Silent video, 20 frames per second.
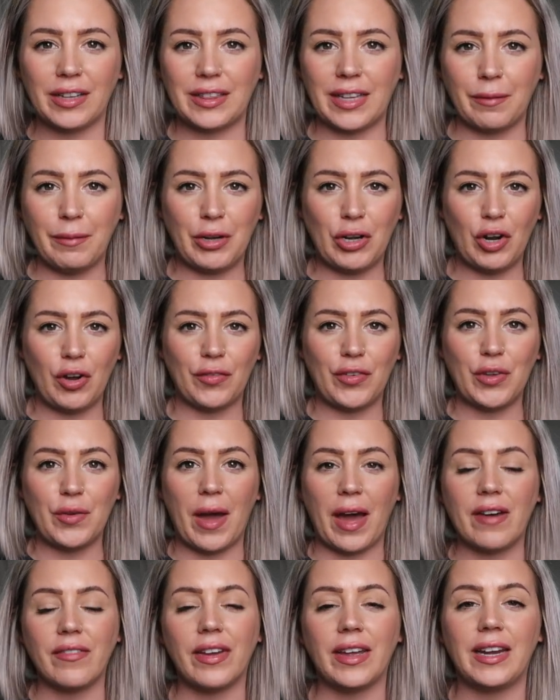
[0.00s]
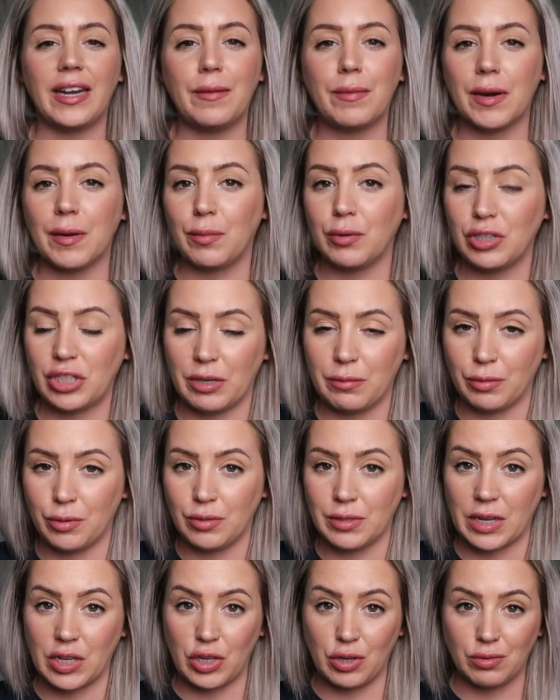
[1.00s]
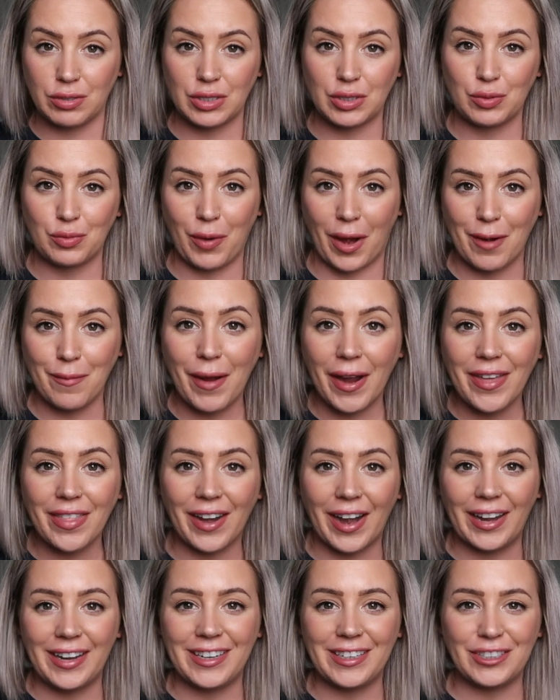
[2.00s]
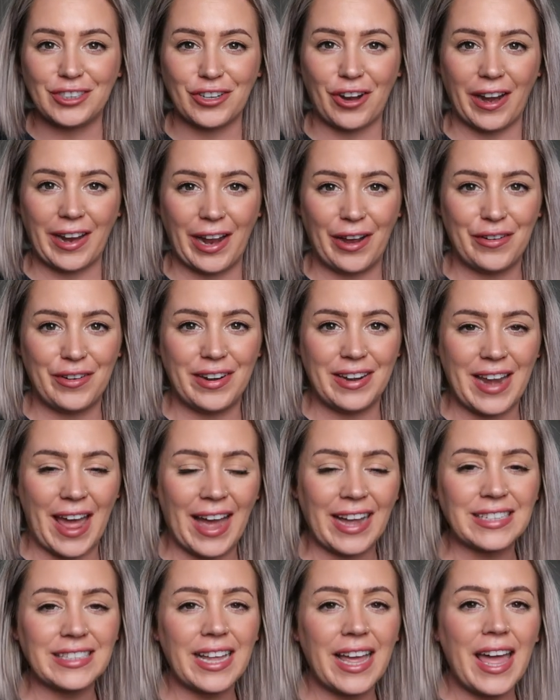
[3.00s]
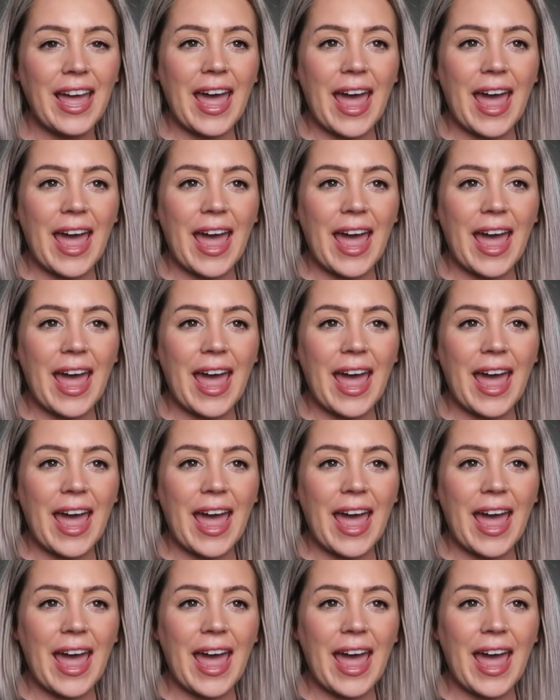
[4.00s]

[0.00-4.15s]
Let me know if you have any purple shampoo that you swear by that I need to try out next,